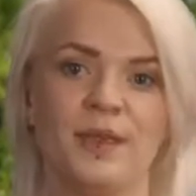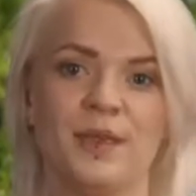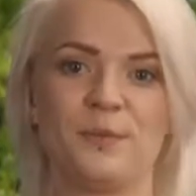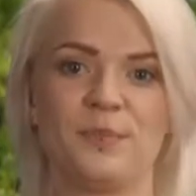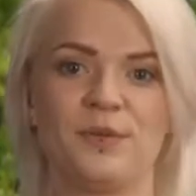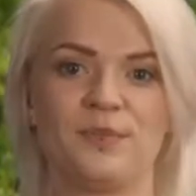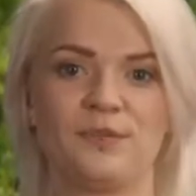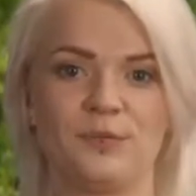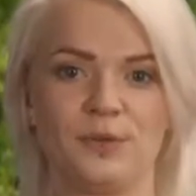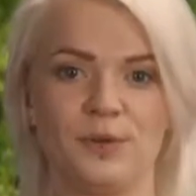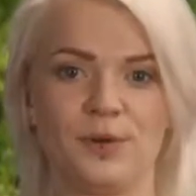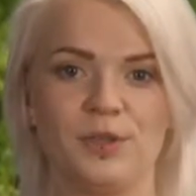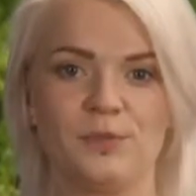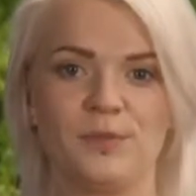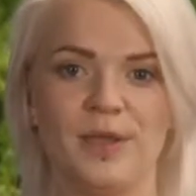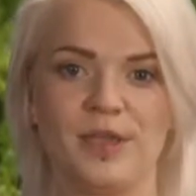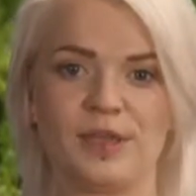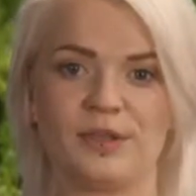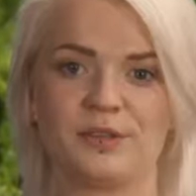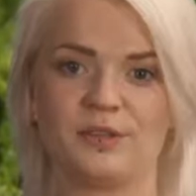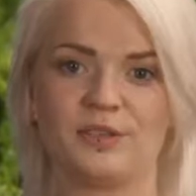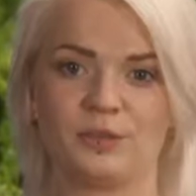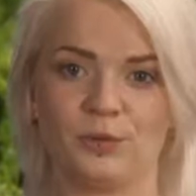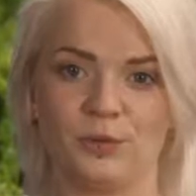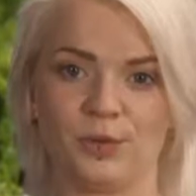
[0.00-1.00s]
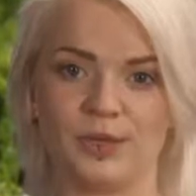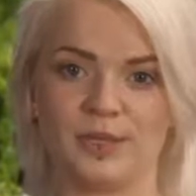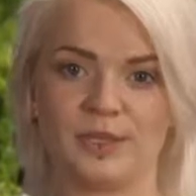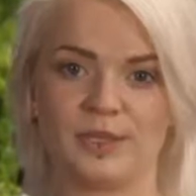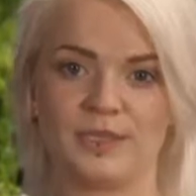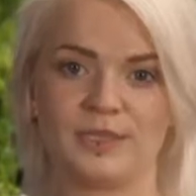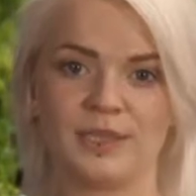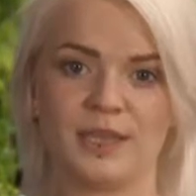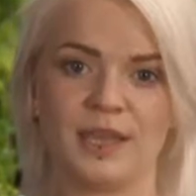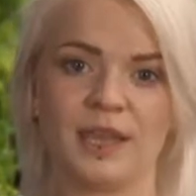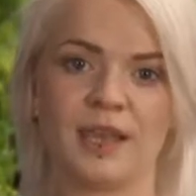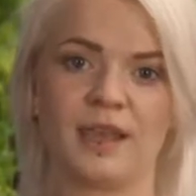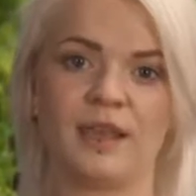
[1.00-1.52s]
Before you make your
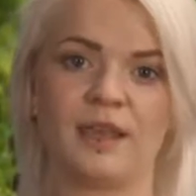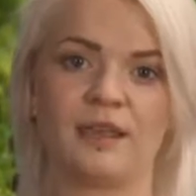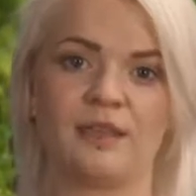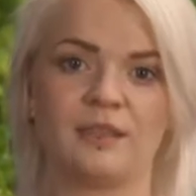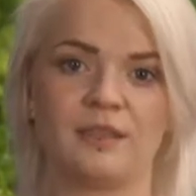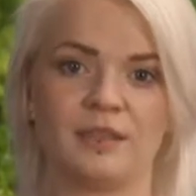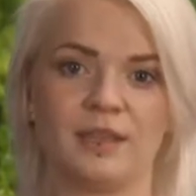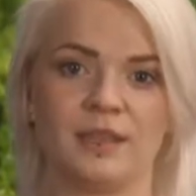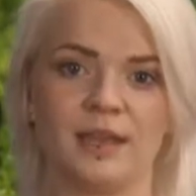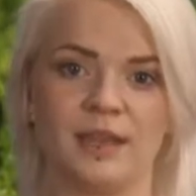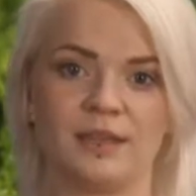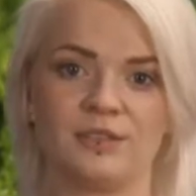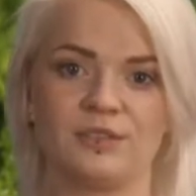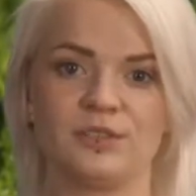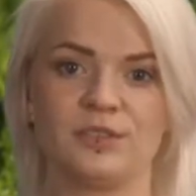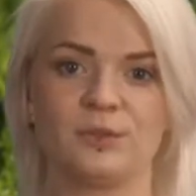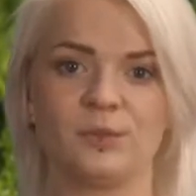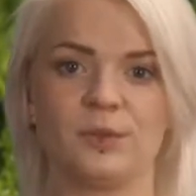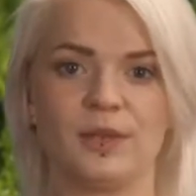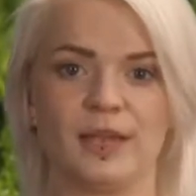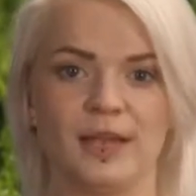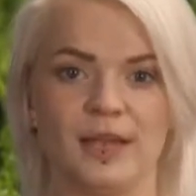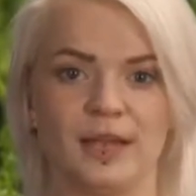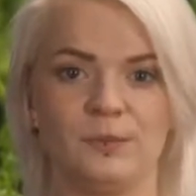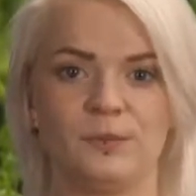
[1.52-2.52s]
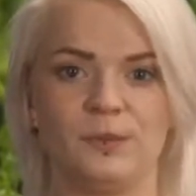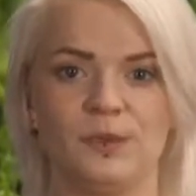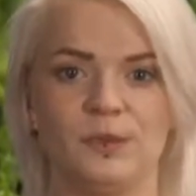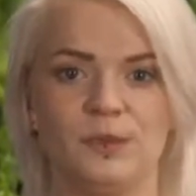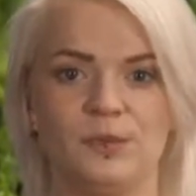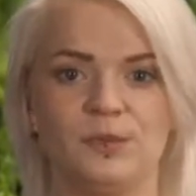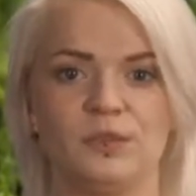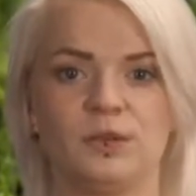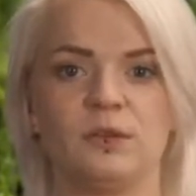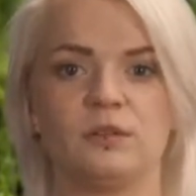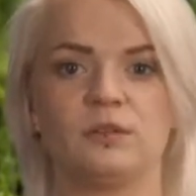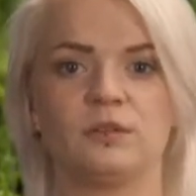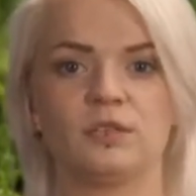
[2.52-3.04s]
choice, the lectures will help you
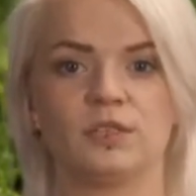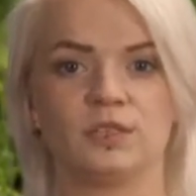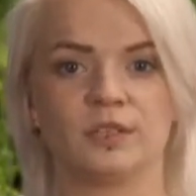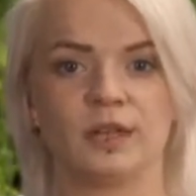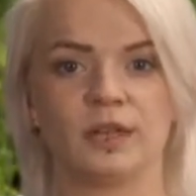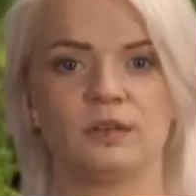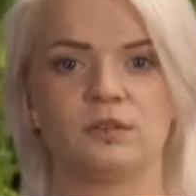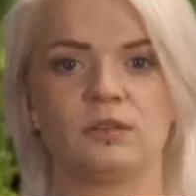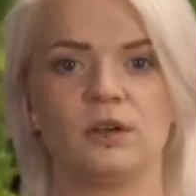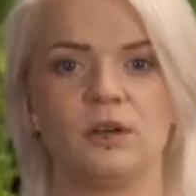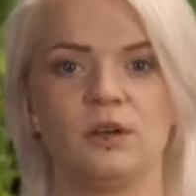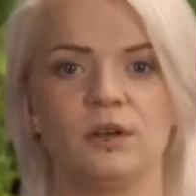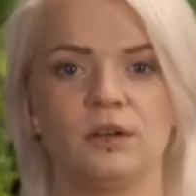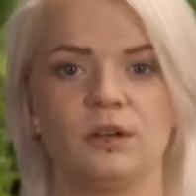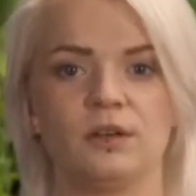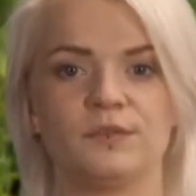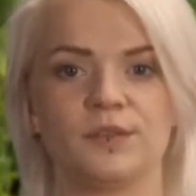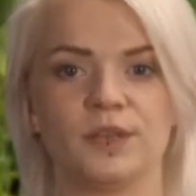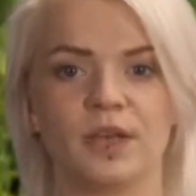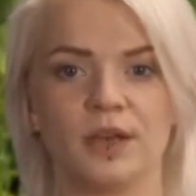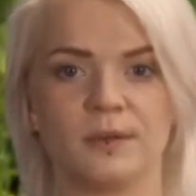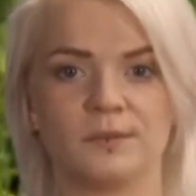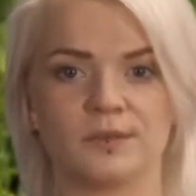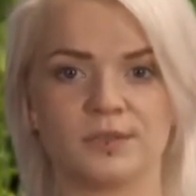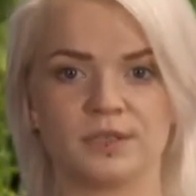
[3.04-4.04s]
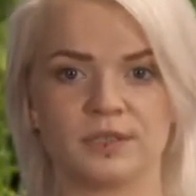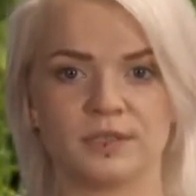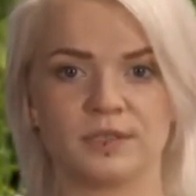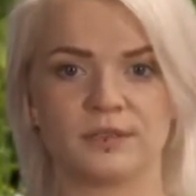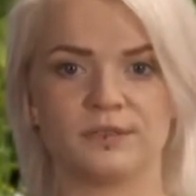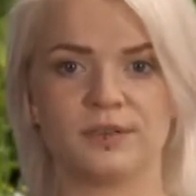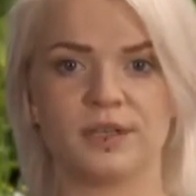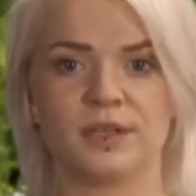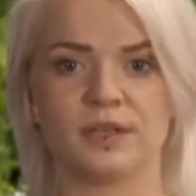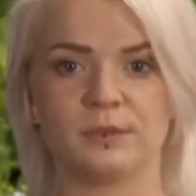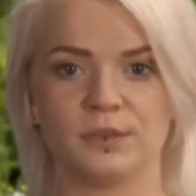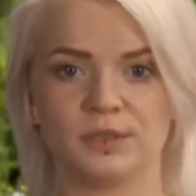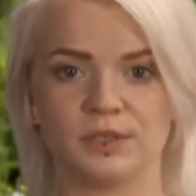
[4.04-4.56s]
to understand all of the options
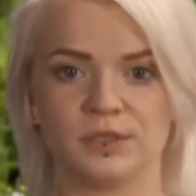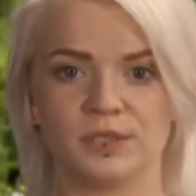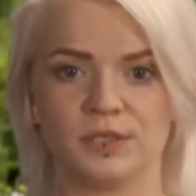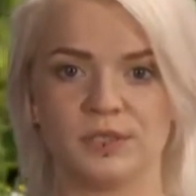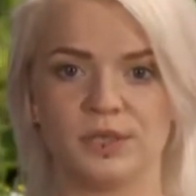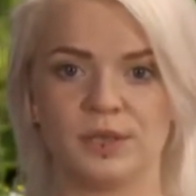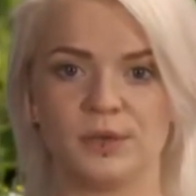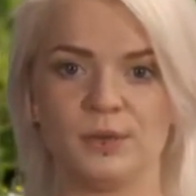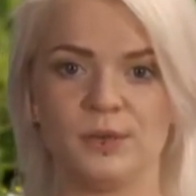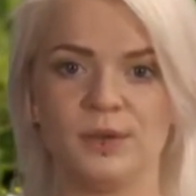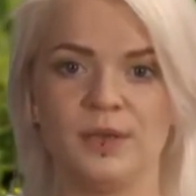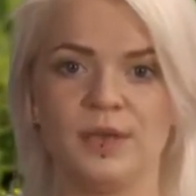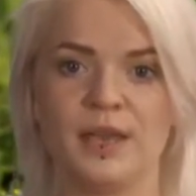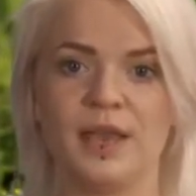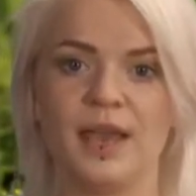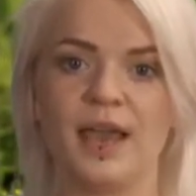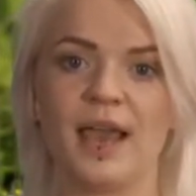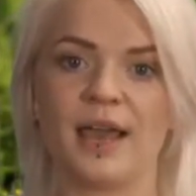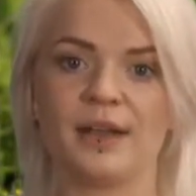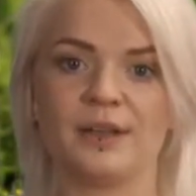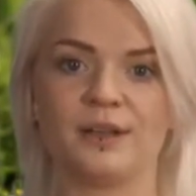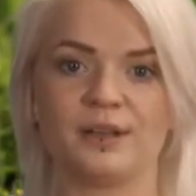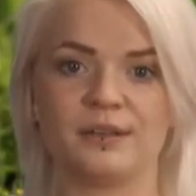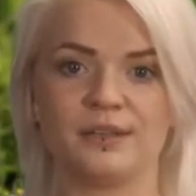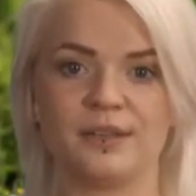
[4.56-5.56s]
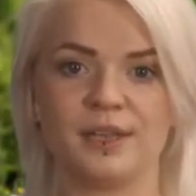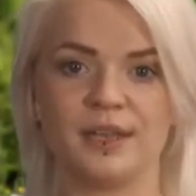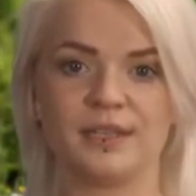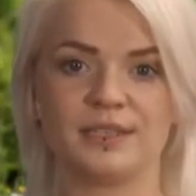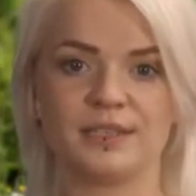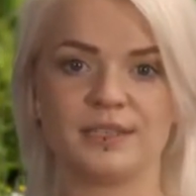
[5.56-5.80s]
available to you and are there